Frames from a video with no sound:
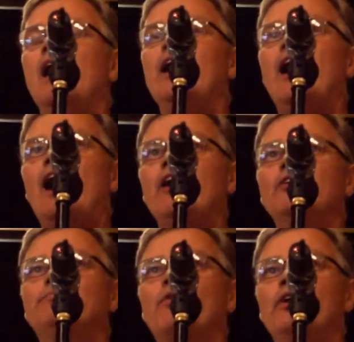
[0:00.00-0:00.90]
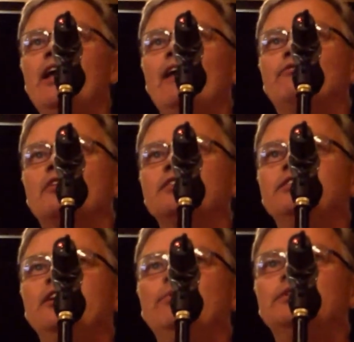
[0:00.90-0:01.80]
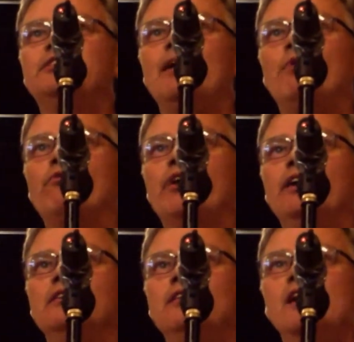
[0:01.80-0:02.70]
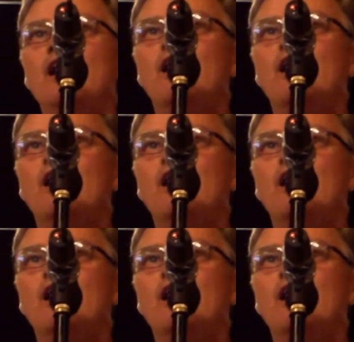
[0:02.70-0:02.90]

I hired Bernie after listening to his demo reel